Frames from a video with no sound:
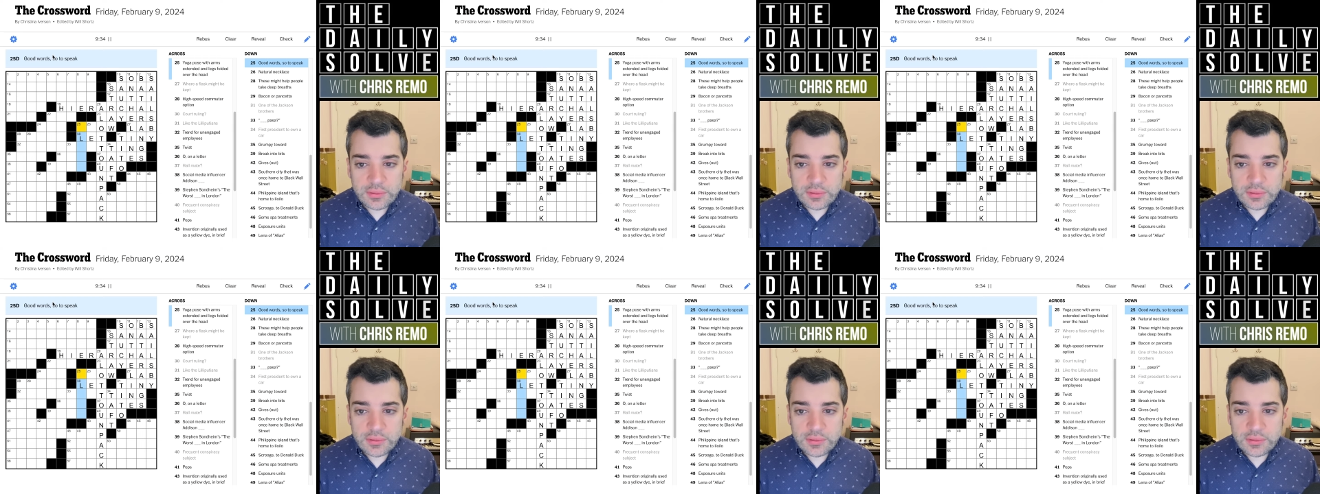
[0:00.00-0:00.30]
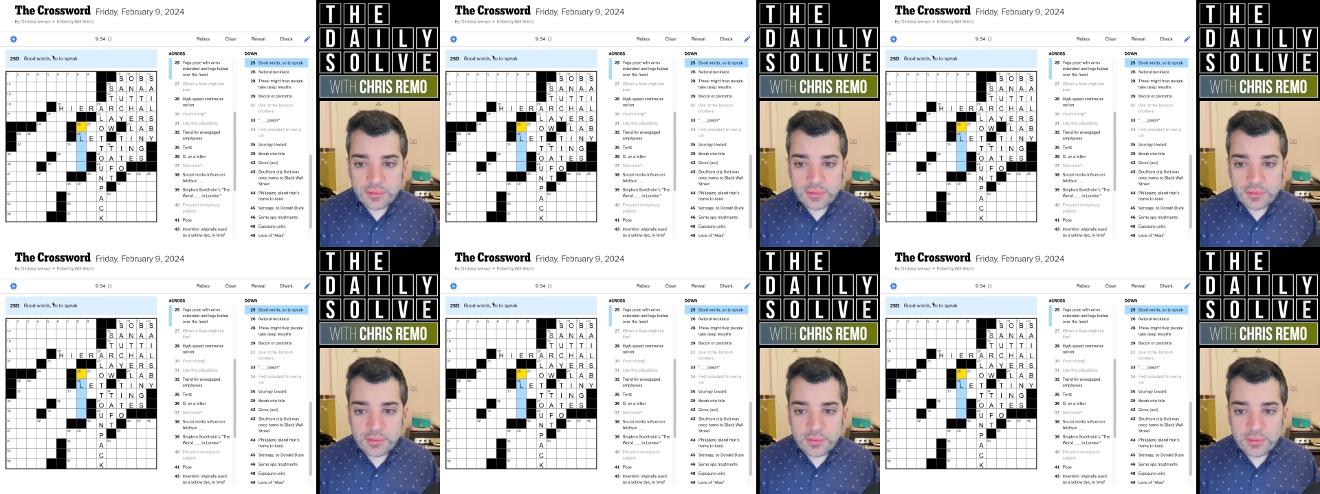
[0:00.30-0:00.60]

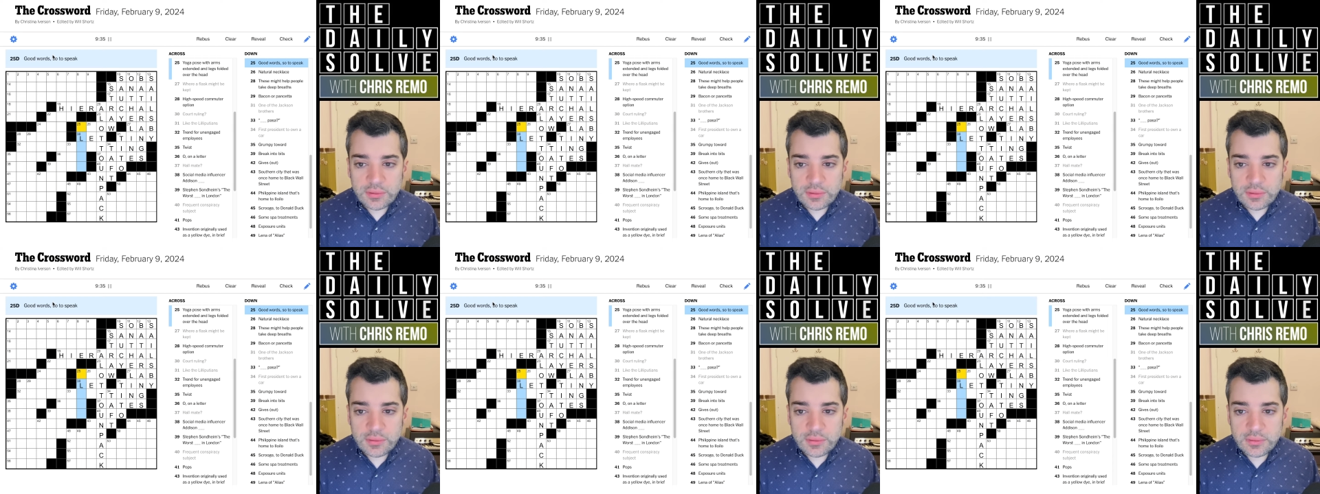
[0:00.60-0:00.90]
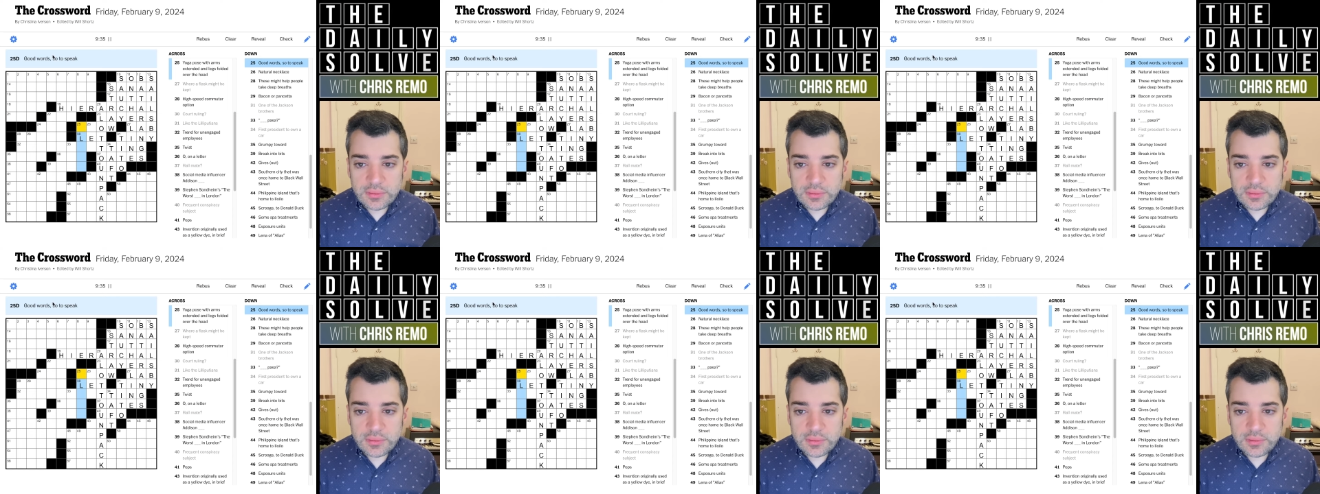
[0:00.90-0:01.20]

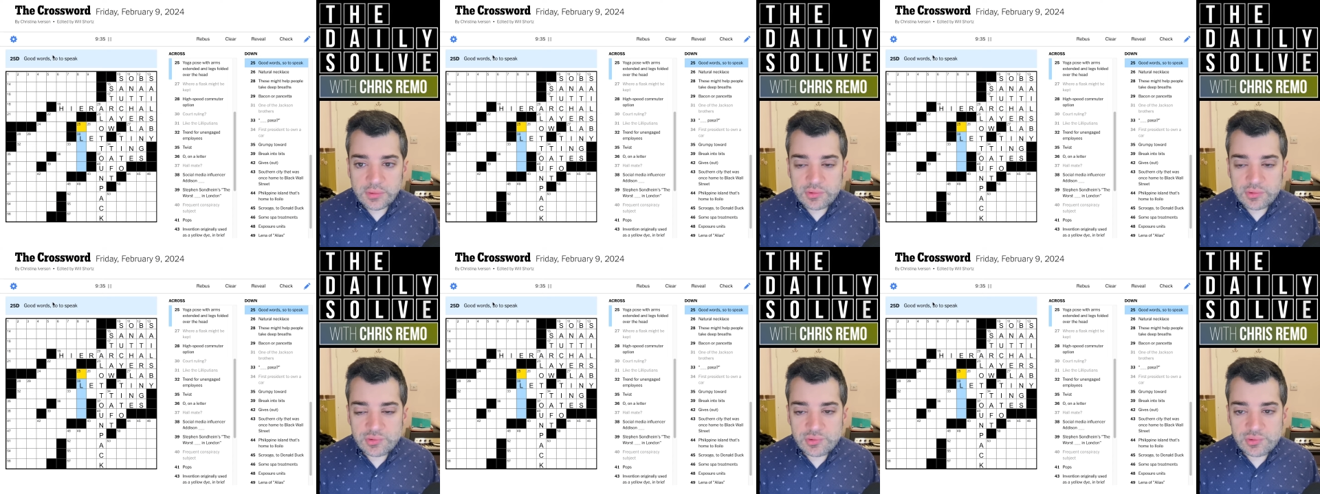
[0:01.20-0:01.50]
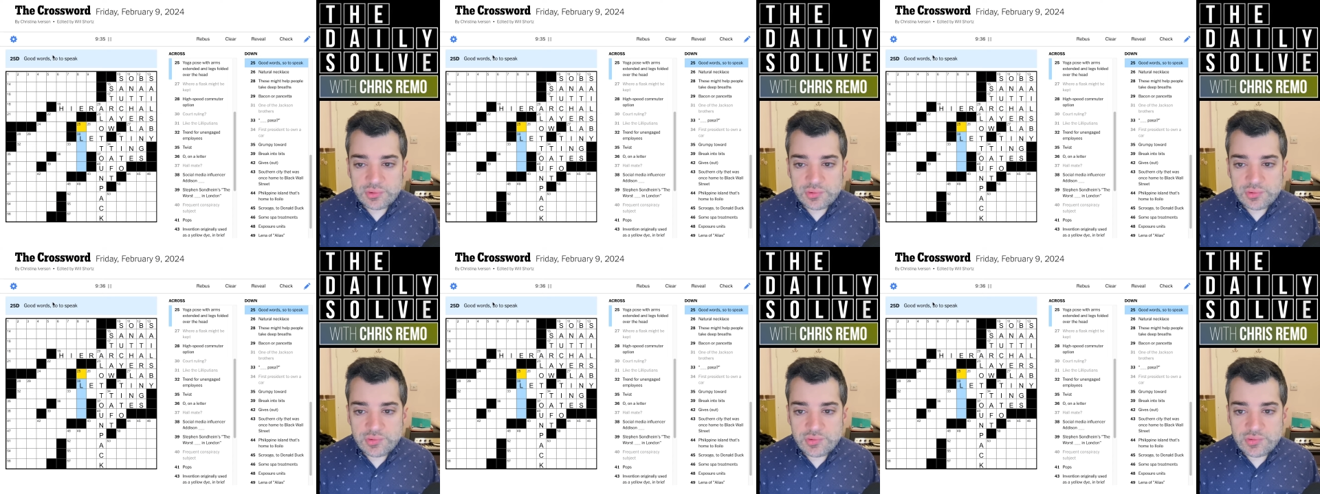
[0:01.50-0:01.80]

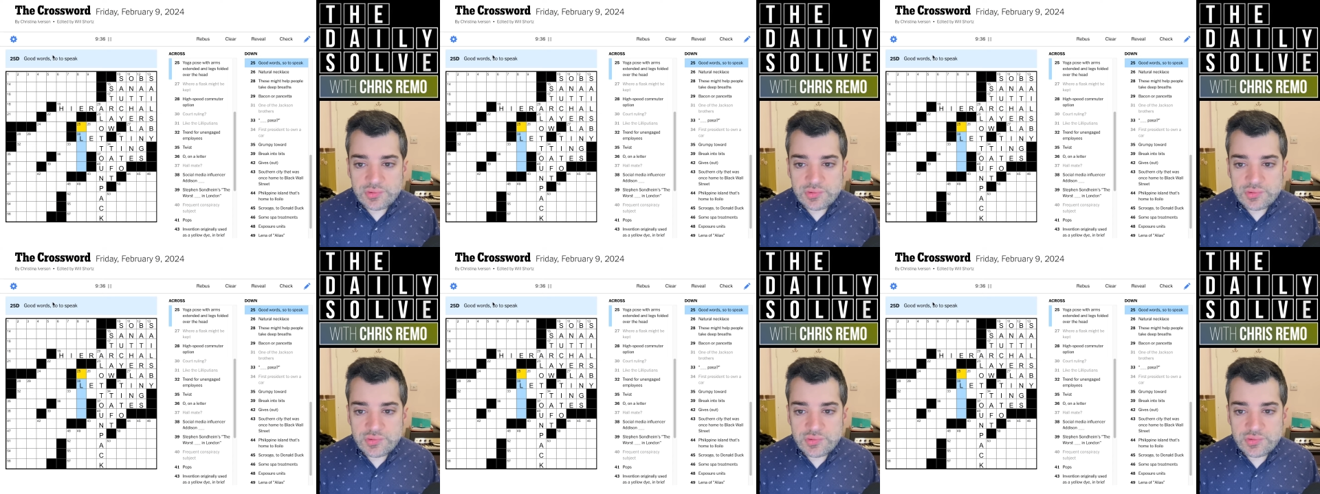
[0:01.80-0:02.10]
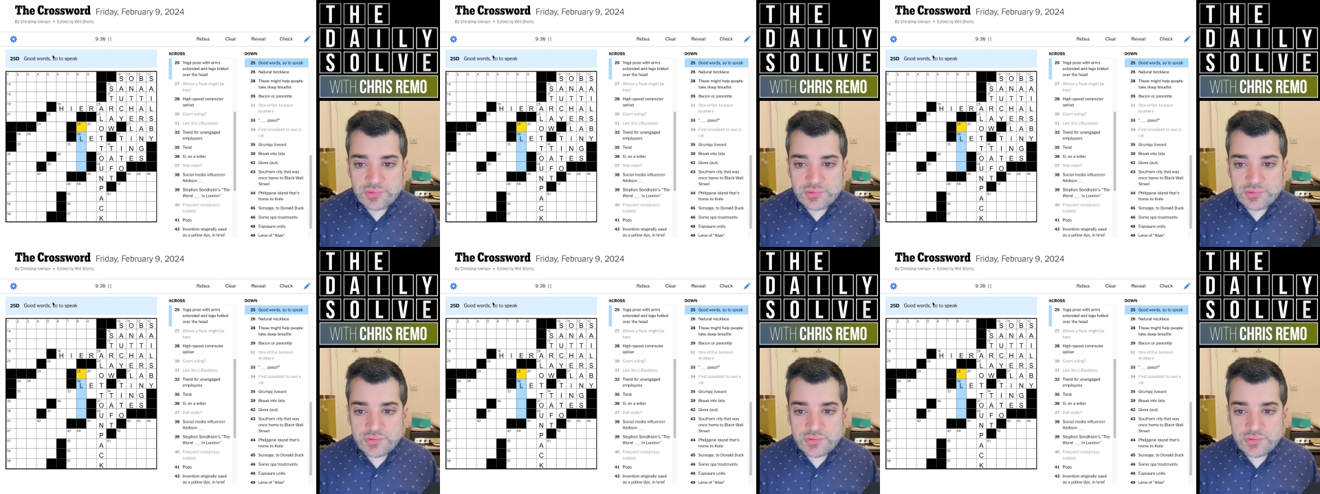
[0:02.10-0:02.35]
(no one is talking)